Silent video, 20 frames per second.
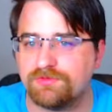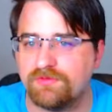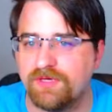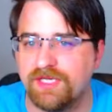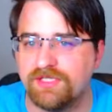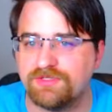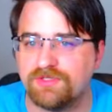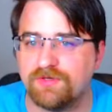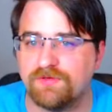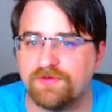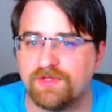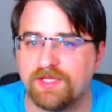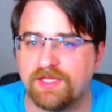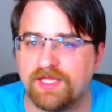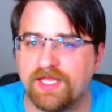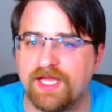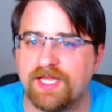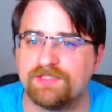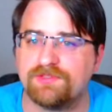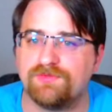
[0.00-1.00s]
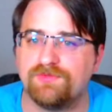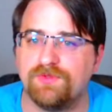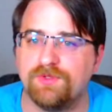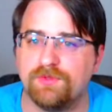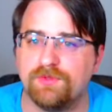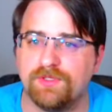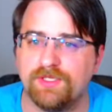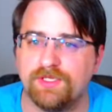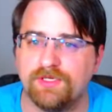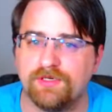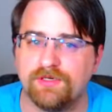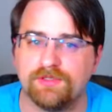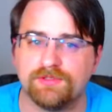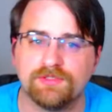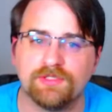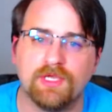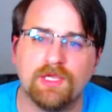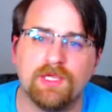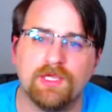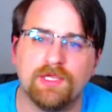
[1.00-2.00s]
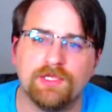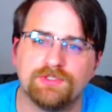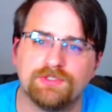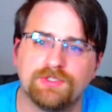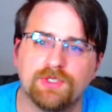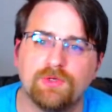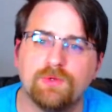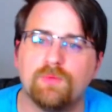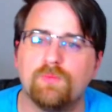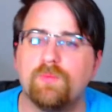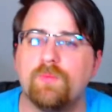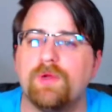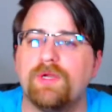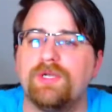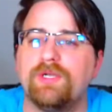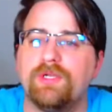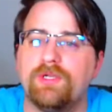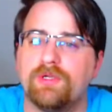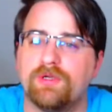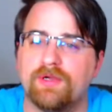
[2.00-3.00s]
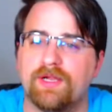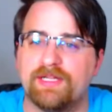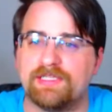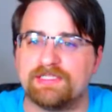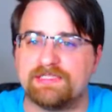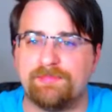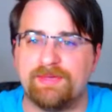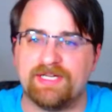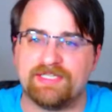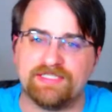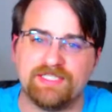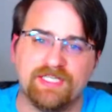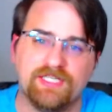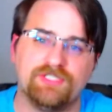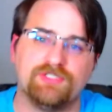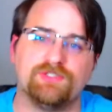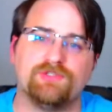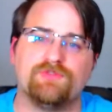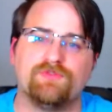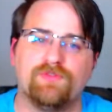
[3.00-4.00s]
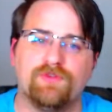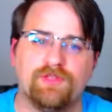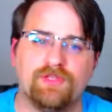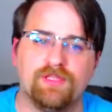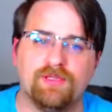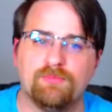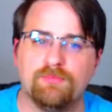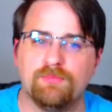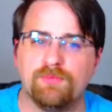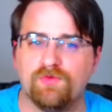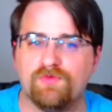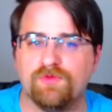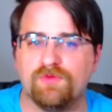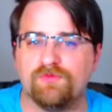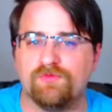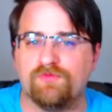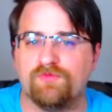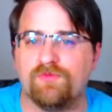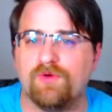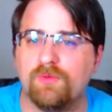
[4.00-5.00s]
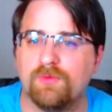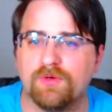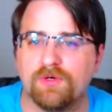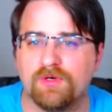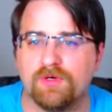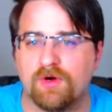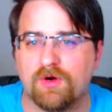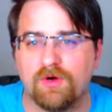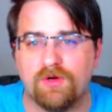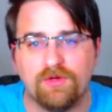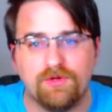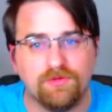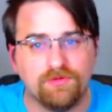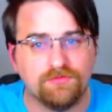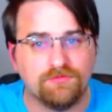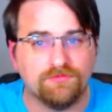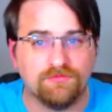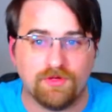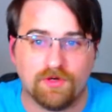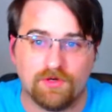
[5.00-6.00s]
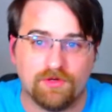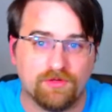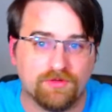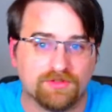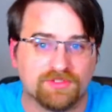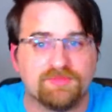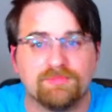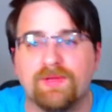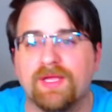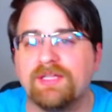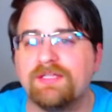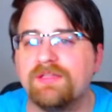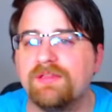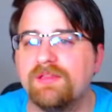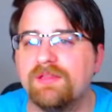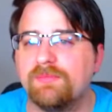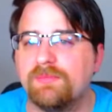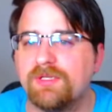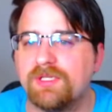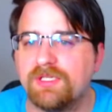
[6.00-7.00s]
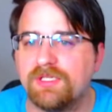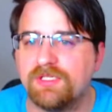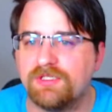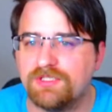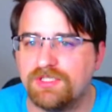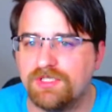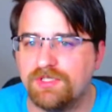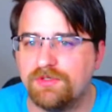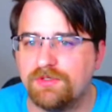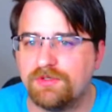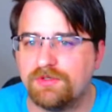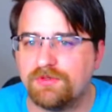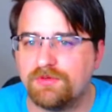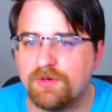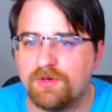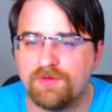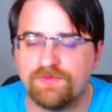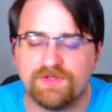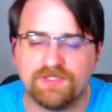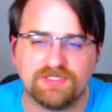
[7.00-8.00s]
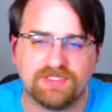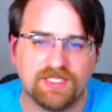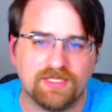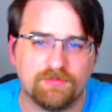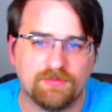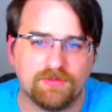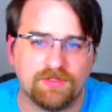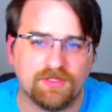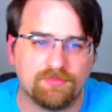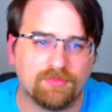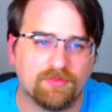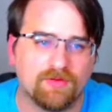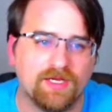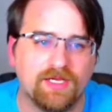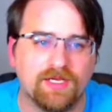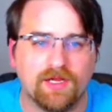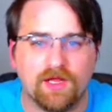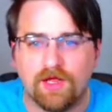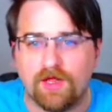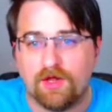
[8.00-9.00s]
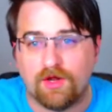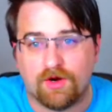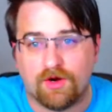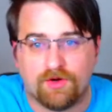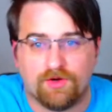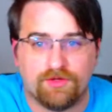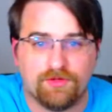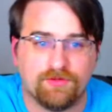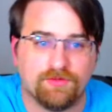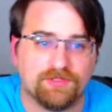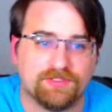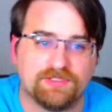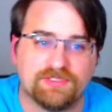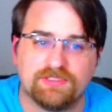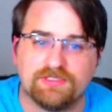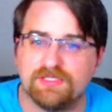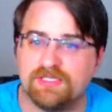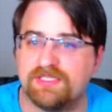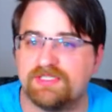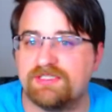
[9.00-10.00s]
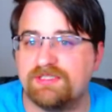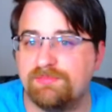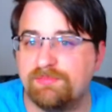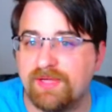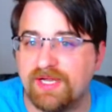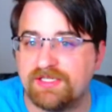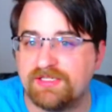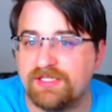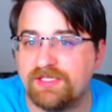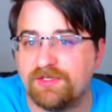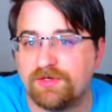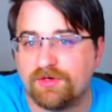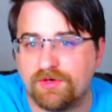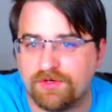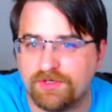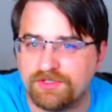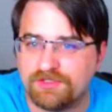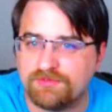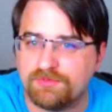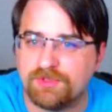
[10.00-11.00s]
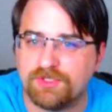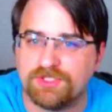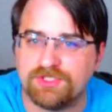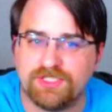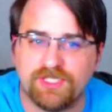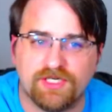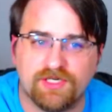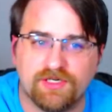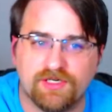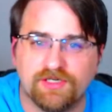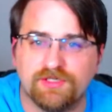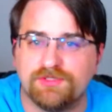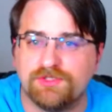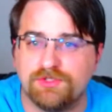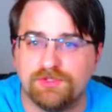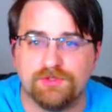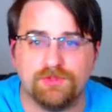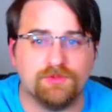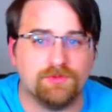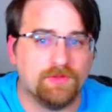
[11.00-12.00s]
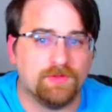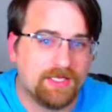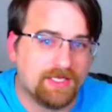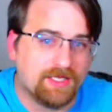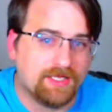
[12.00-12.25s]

rates over the last few years. So what are your expectations for them moving forward? Are you expecting them to continue to grow at the same clip rate? Are you expecting earnings per share to